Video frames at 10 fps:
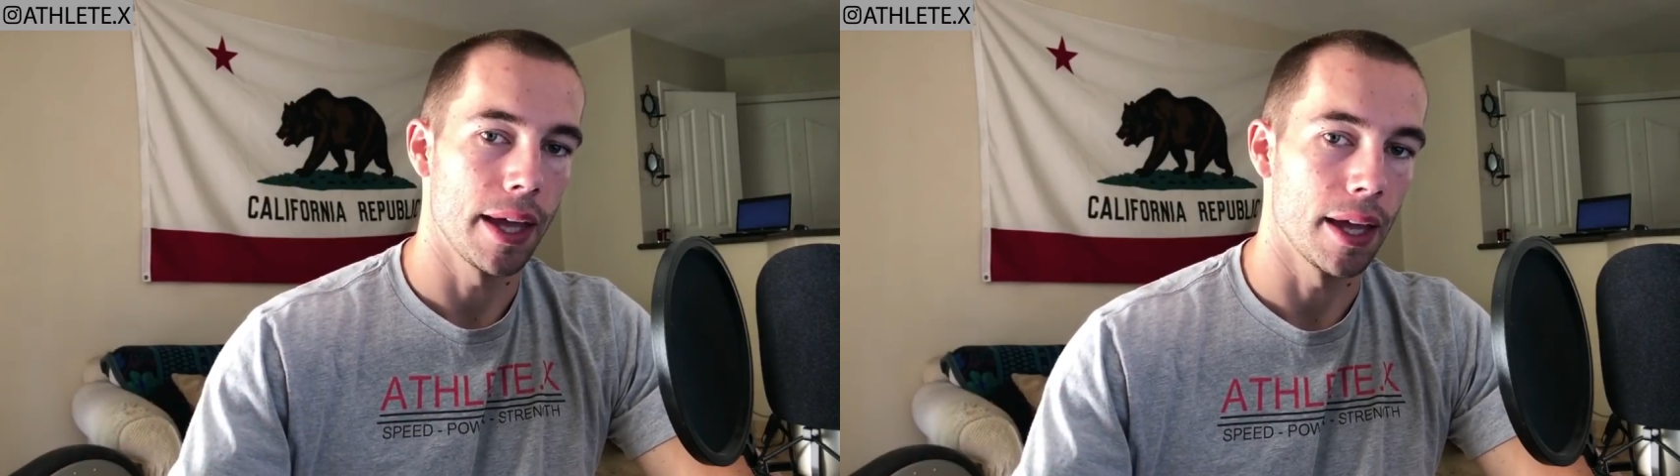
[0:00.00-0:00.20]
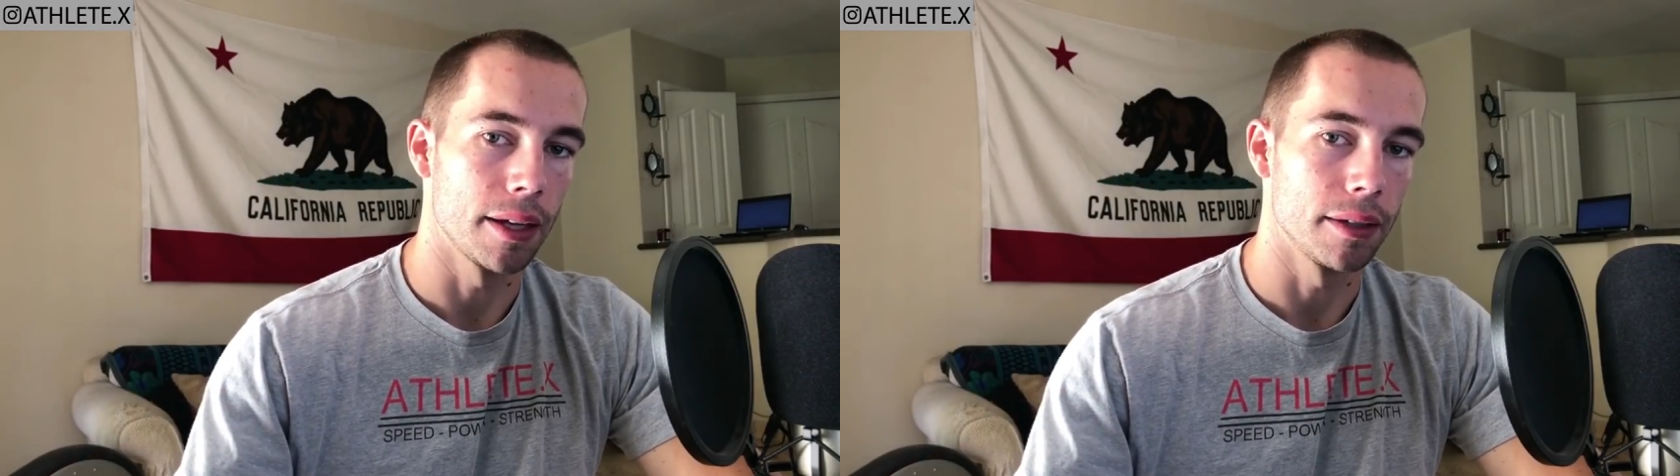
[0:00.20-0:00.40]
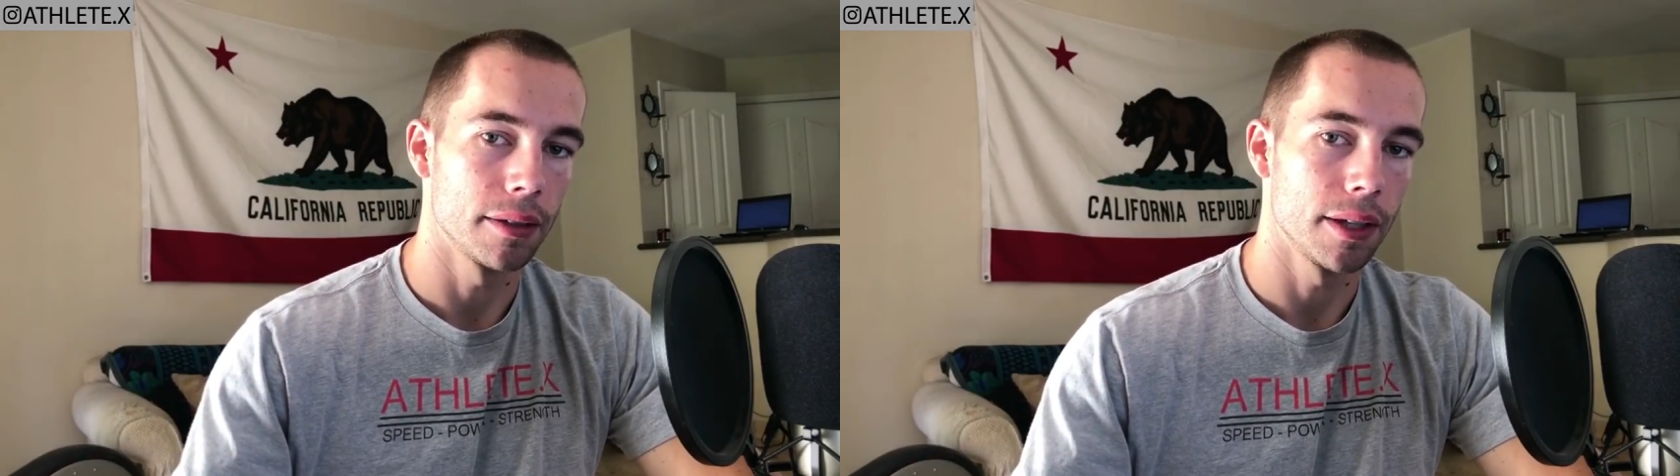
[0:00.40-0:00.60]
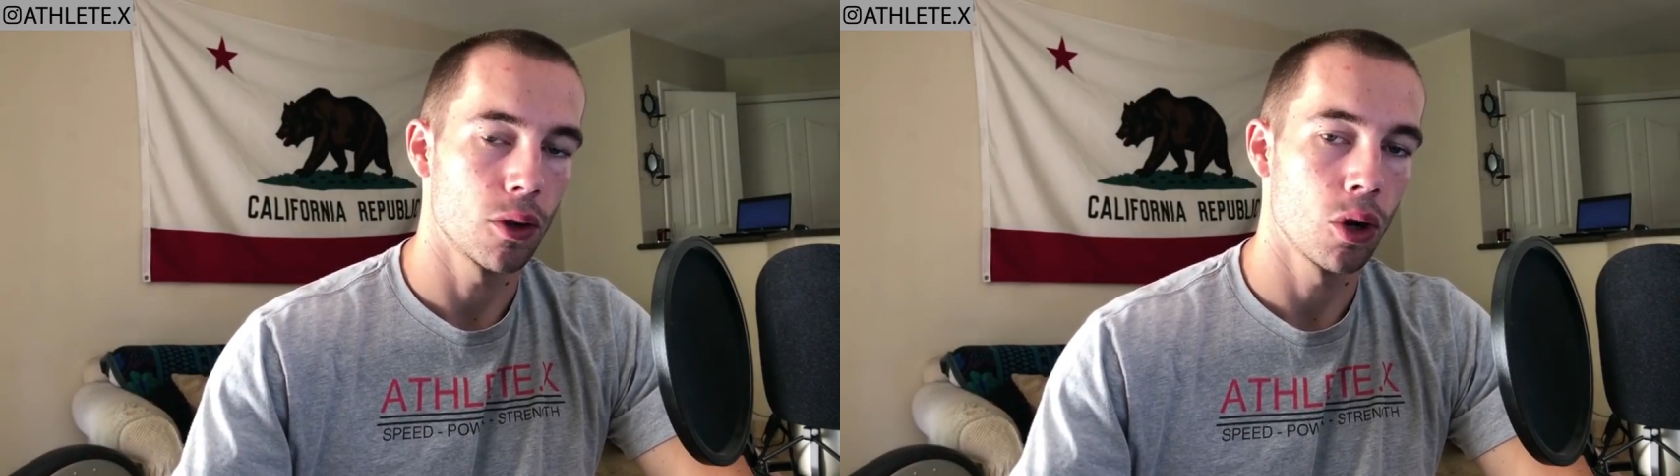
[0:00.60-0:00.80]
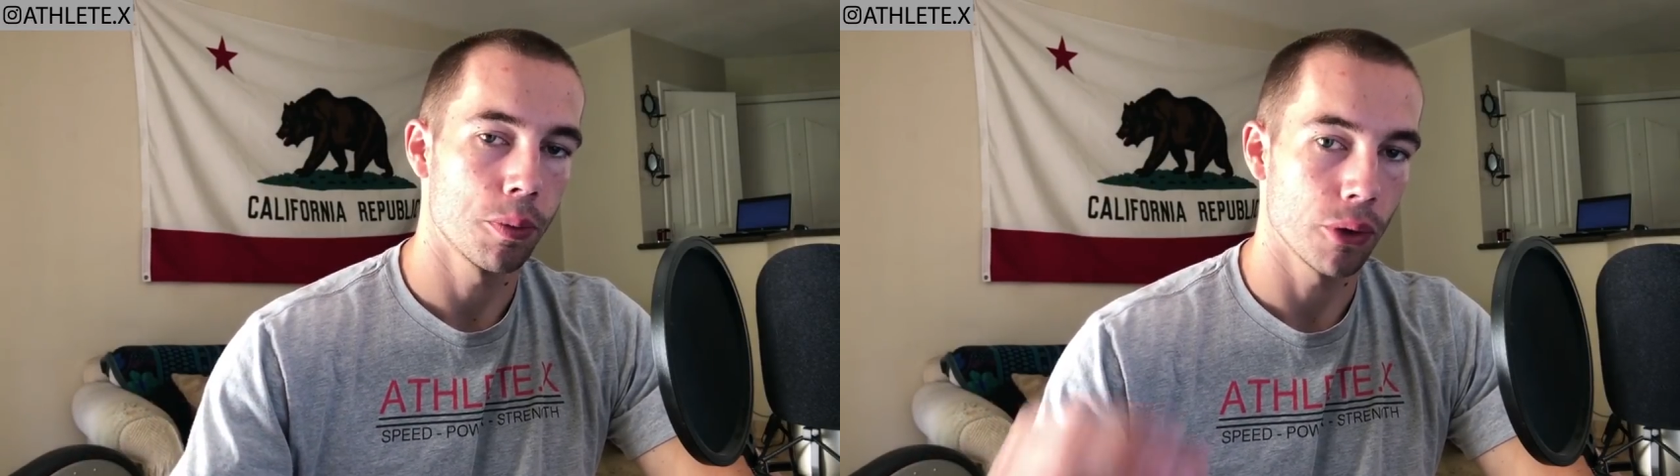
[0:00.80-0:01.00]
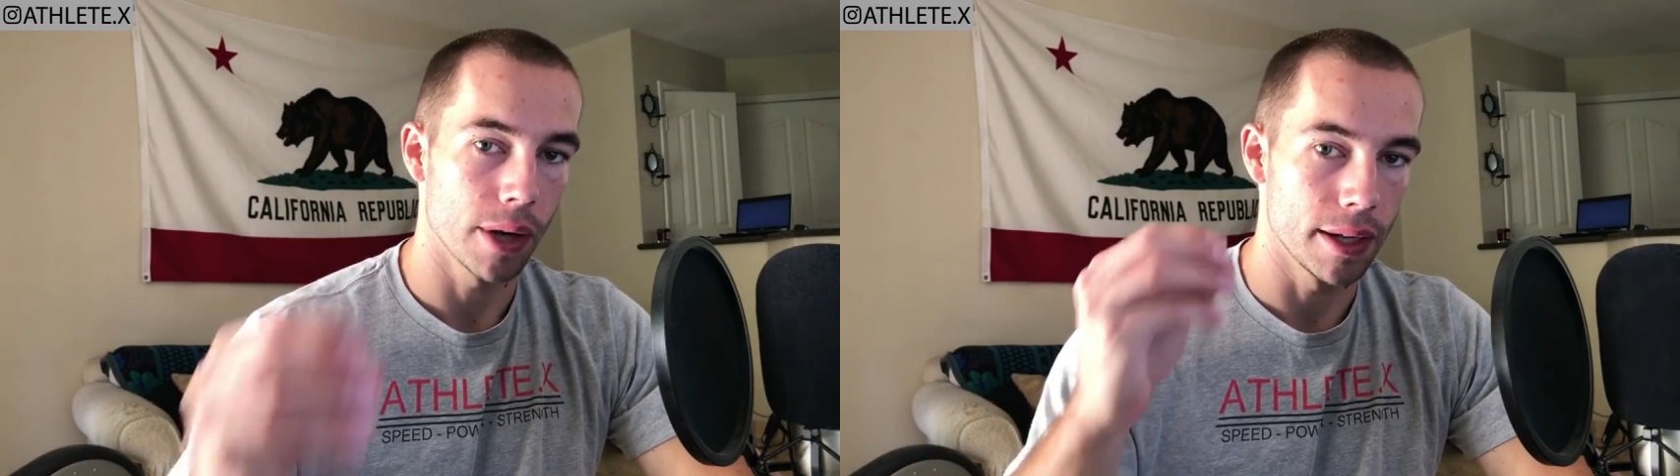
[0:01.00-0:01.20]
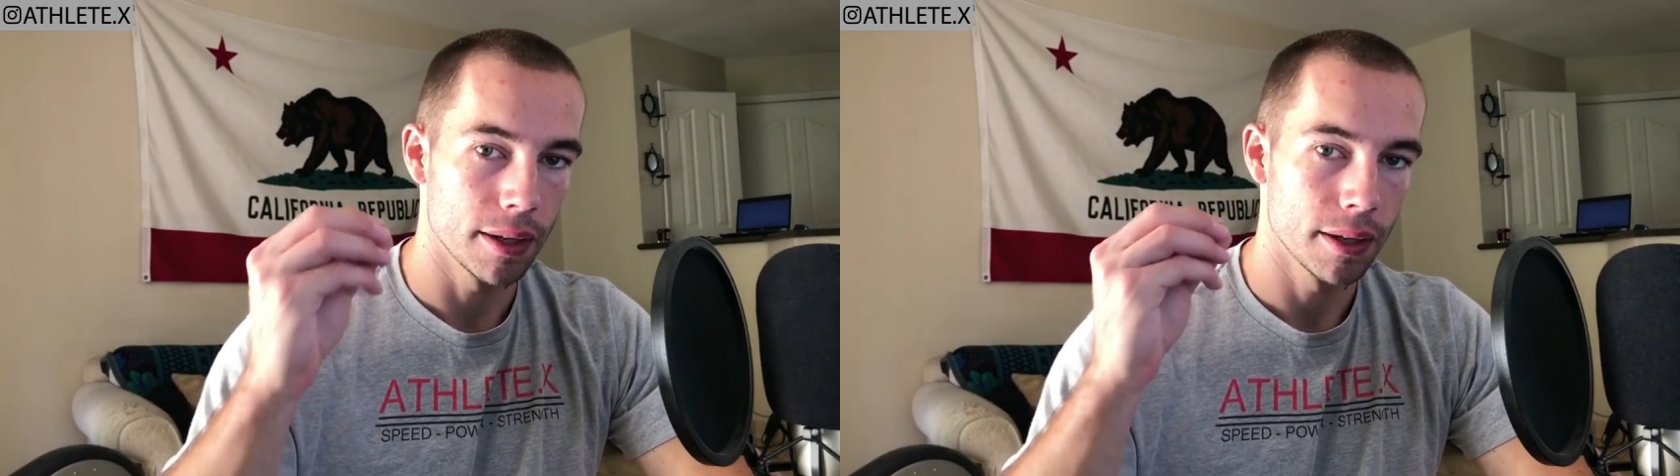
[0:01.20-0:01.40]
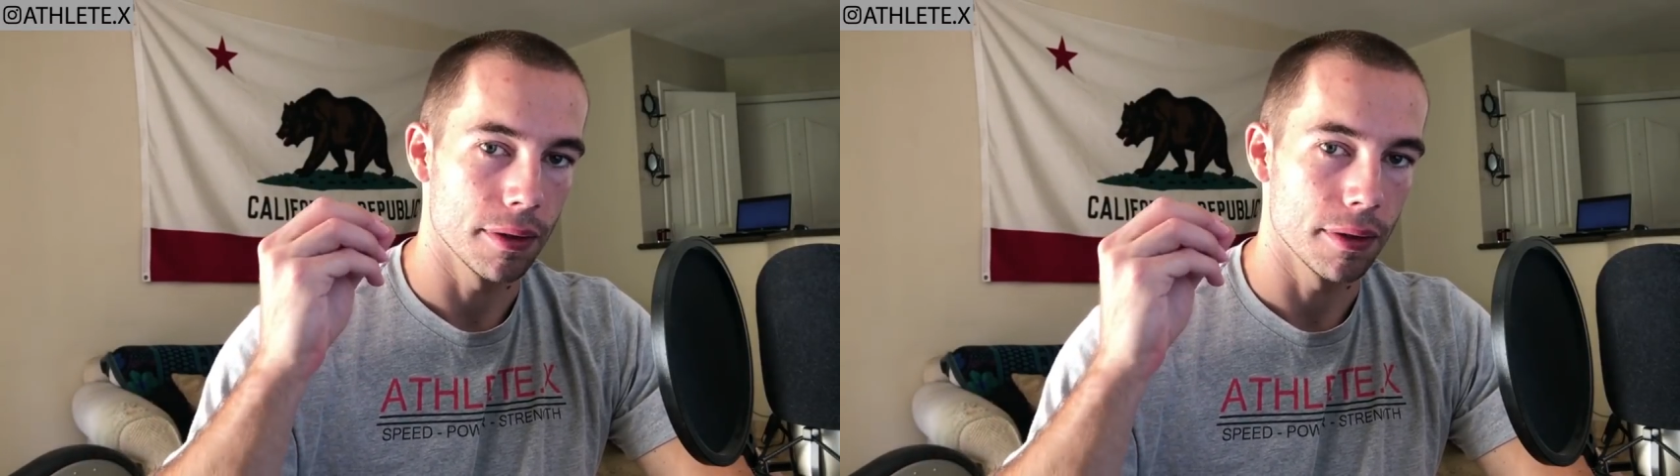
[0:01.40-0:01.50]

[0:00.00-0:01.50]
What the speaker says: and incorporate